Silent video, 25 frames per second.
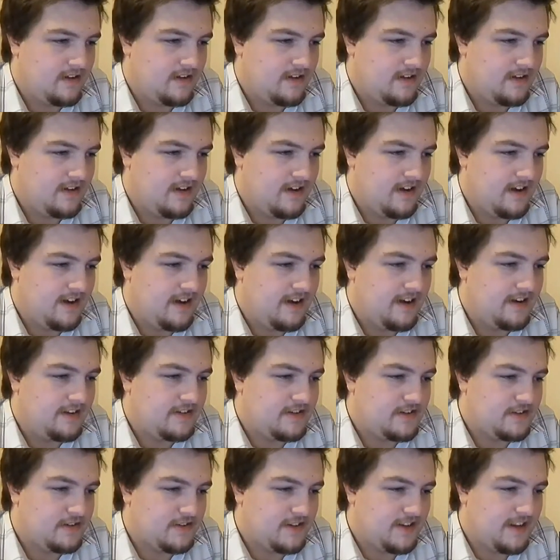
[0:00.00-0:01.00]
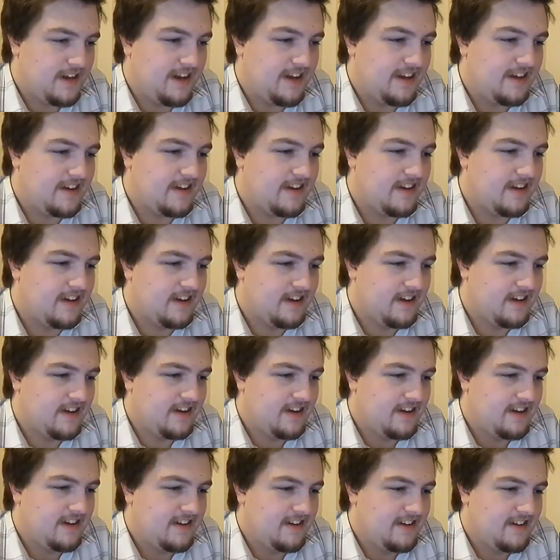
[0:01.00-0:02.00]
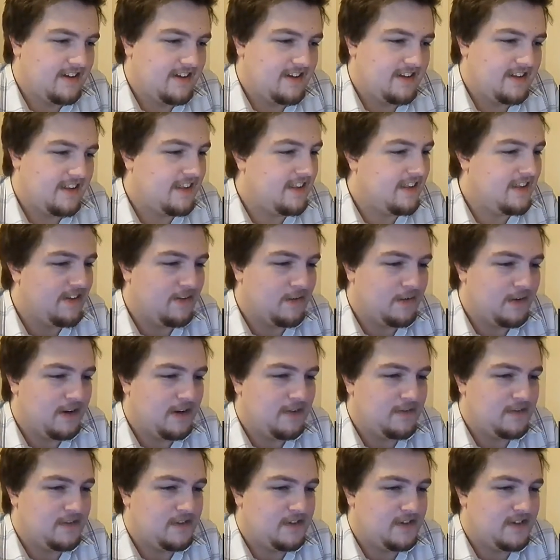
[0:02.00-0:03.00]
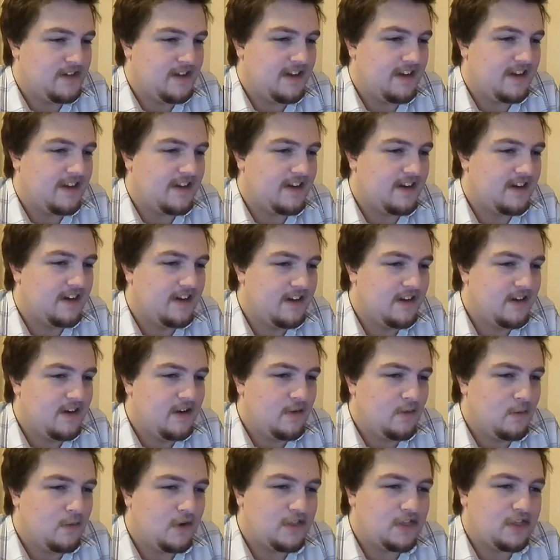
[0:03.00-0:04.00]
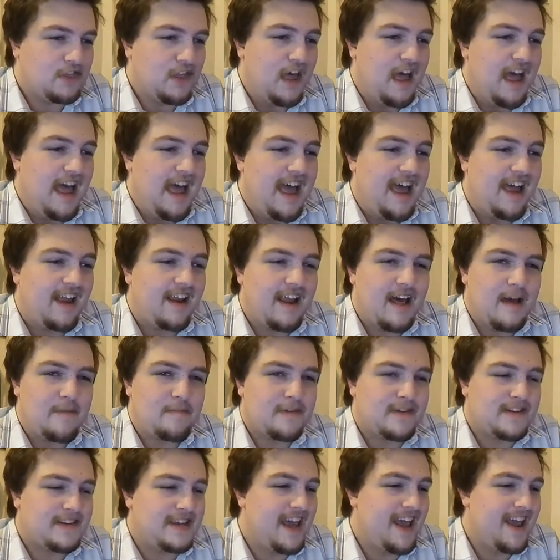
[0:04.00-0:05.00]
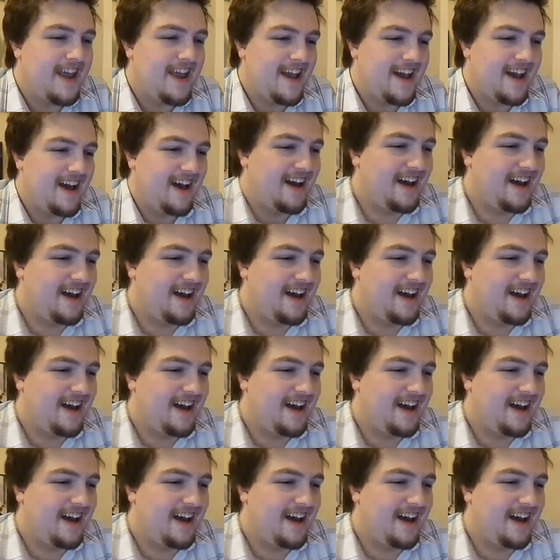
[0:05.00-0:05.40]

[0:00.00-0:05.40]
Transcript: Yeah, he's just like it's just like, what the hell happened here?